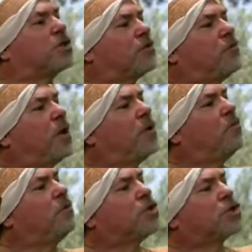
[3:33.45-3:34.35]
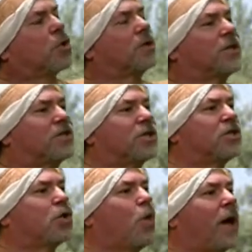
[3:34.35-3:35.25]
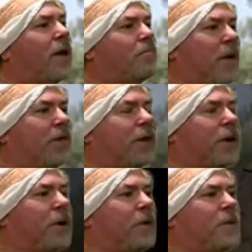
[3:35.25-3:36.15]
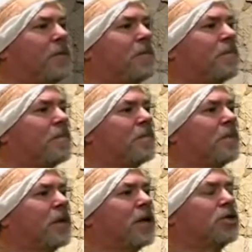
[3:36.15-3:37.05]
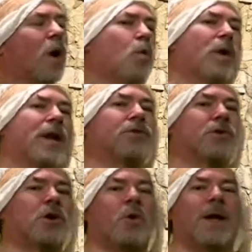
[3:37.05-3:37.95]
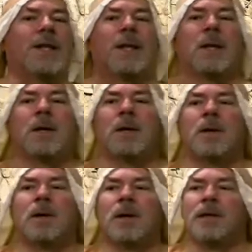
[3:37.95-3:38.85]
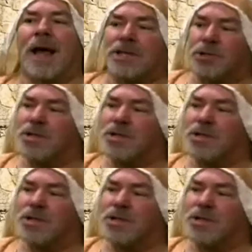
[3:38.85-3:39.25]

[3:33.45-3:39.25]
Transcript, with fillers: a, a short distance away in Bethany. So I went out there quickly. Lazarus